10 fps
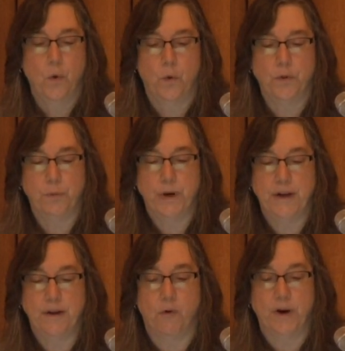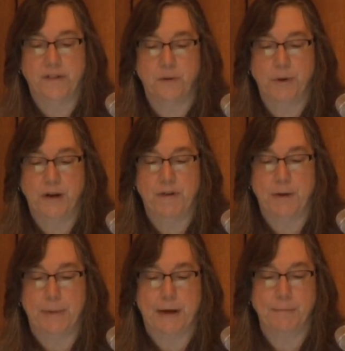Or is the
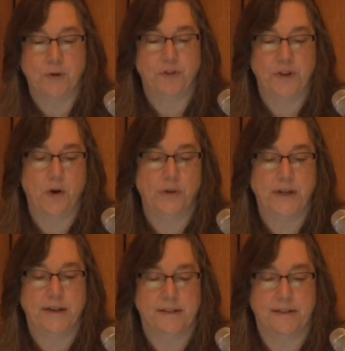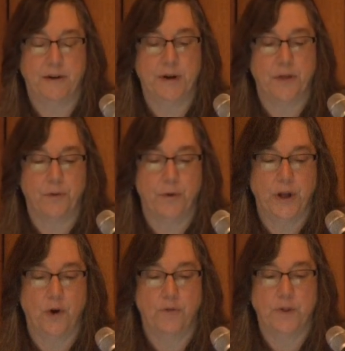Redevelopment Commission the only necessary
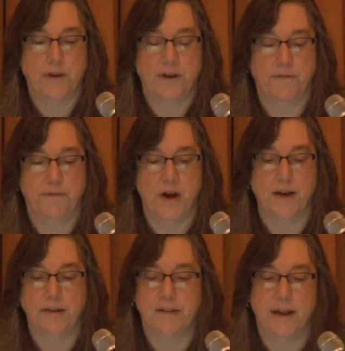authority over the TIF funds?